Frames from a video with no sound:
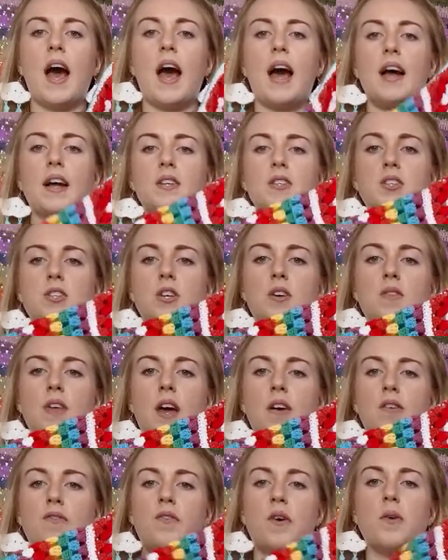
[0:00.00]
And you
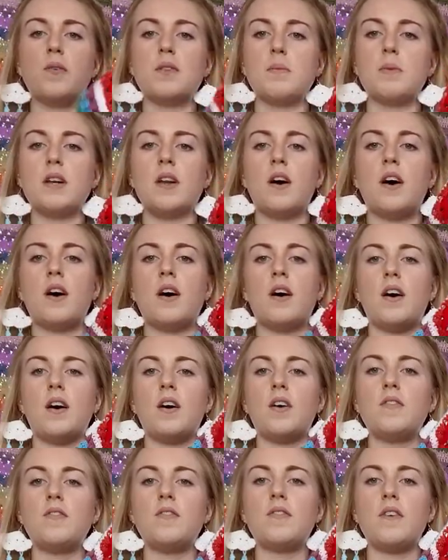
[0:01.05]
then fold them in
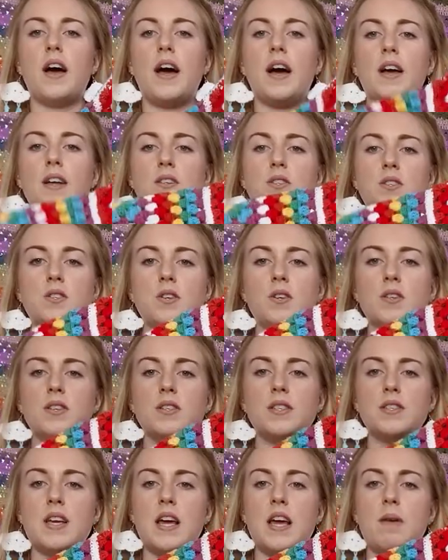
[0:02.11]
half and do the
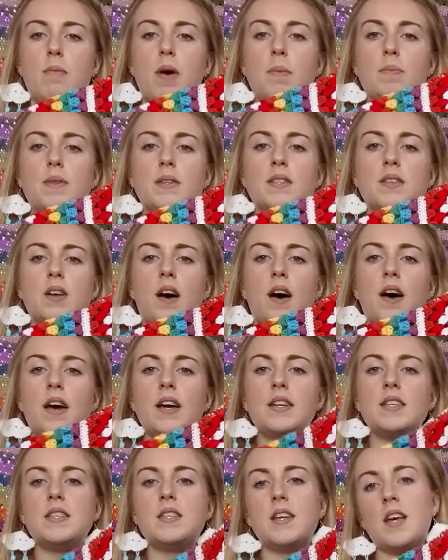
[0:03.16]
seam up the
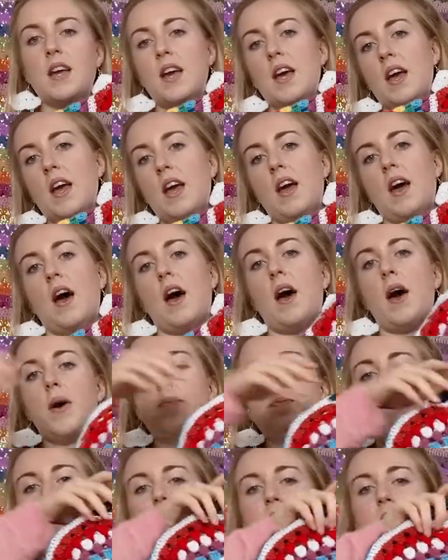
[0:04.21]
side
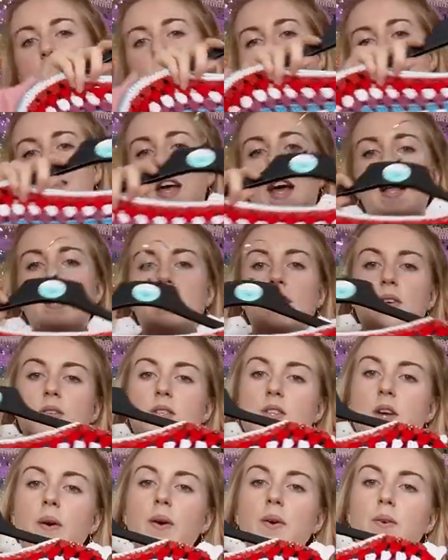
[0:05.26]
um, and then you
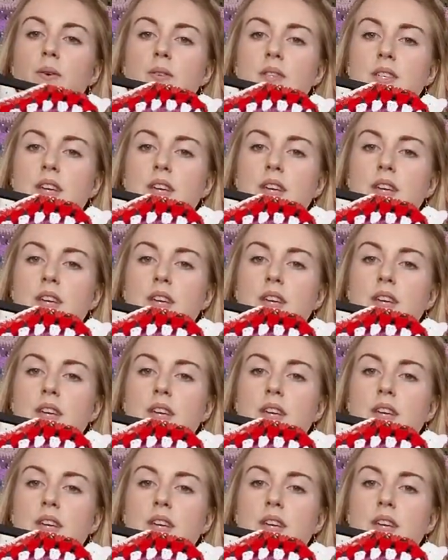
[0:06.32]
sew it all